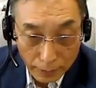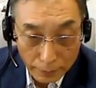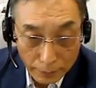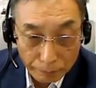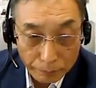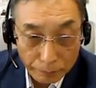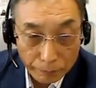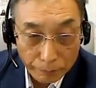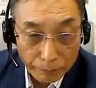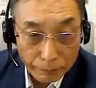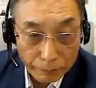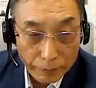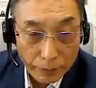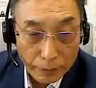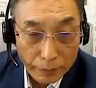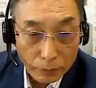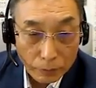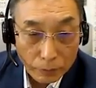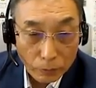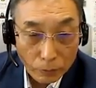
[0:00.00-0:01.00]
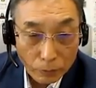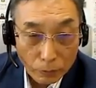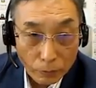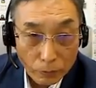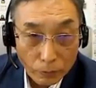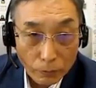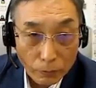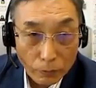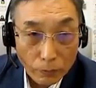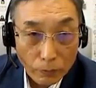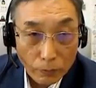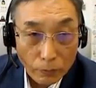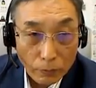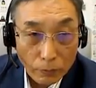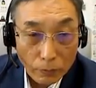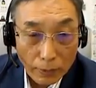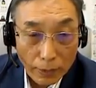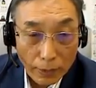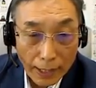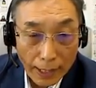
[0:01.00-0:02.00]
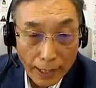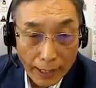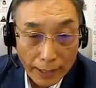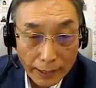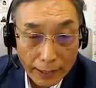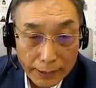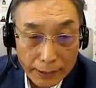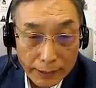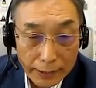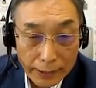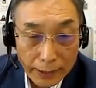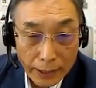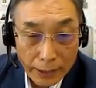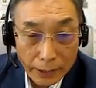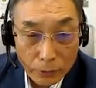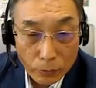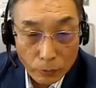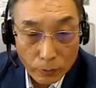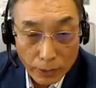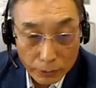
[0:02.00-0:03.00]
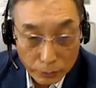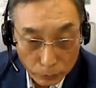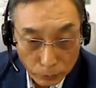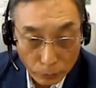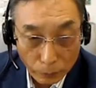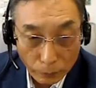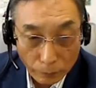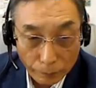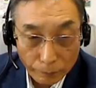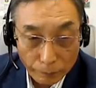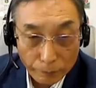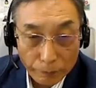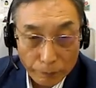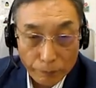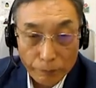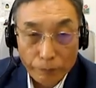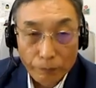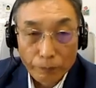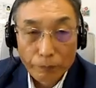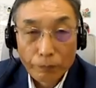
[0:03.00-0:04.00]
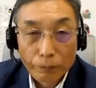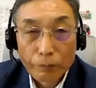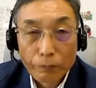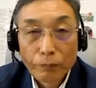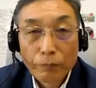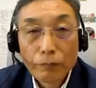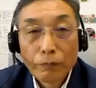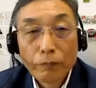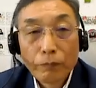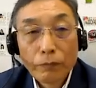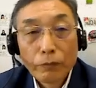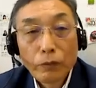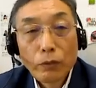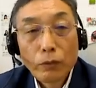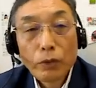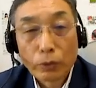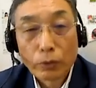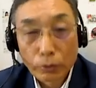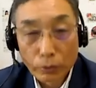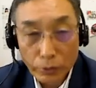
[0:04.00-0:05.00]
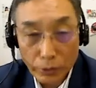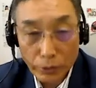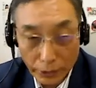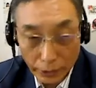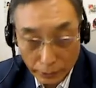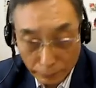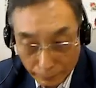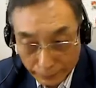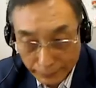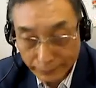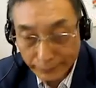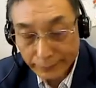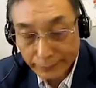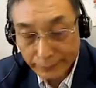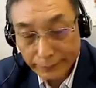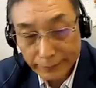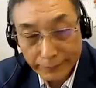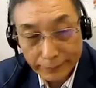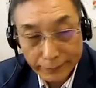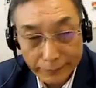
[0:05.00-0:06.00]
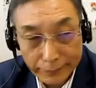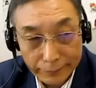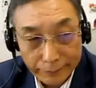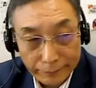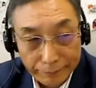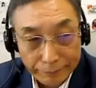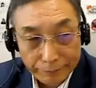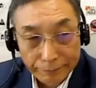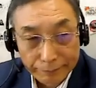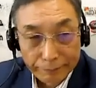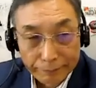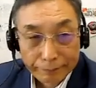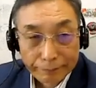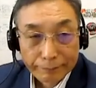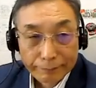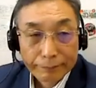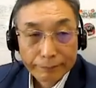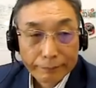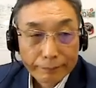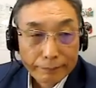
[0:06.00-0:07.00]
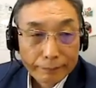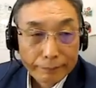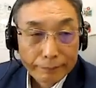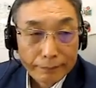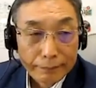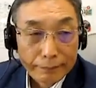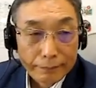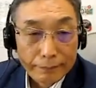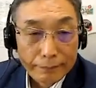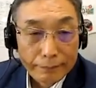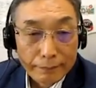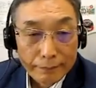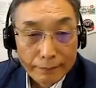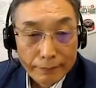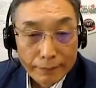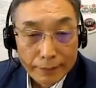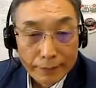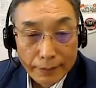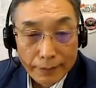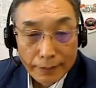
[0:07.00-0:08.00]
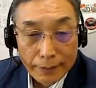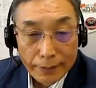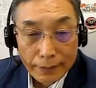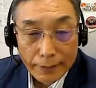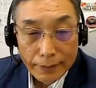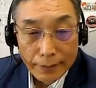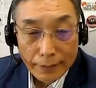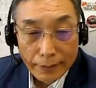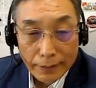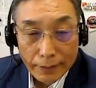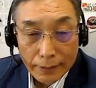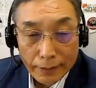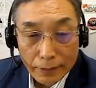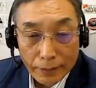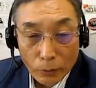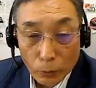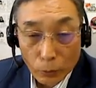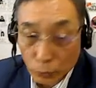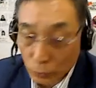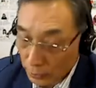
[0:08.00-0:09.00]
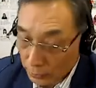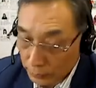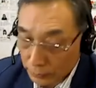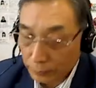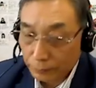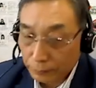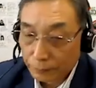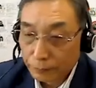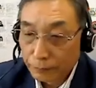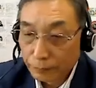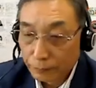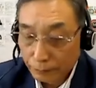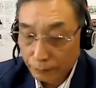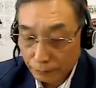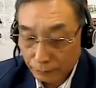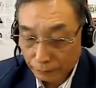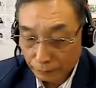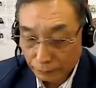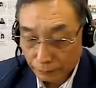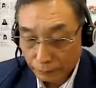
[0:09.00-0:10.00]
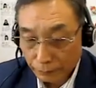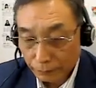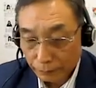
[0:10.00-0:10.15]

So, if you, strictly speaking, if you look at tokkatsu, special activities defined in the course of study in Japan, only have this discussion activity,